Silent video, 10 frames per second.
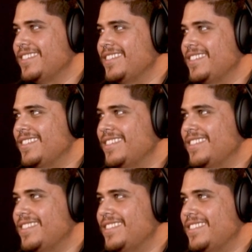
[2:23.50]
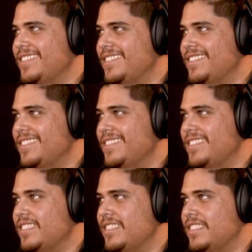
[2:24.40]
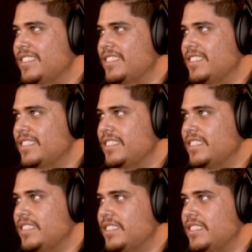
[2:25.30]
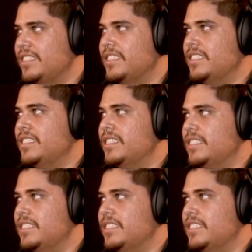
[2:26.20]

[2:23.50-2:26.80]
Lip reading: (silent)